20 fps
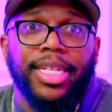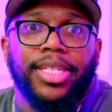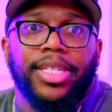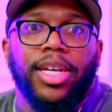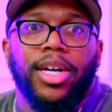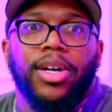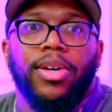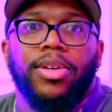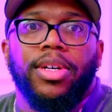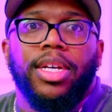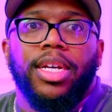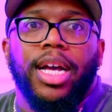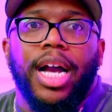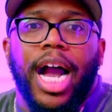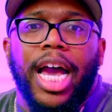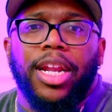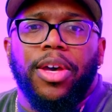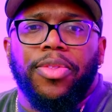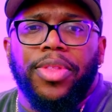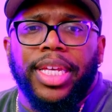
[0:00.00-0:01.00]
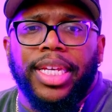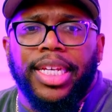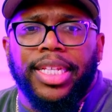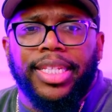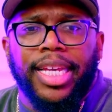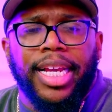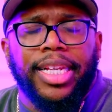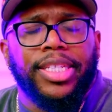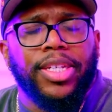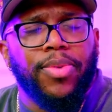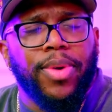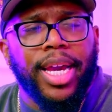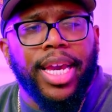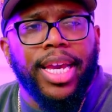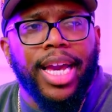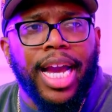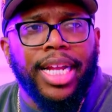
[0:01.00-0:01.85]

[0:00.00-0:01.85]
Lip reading: So I don't think it takes away.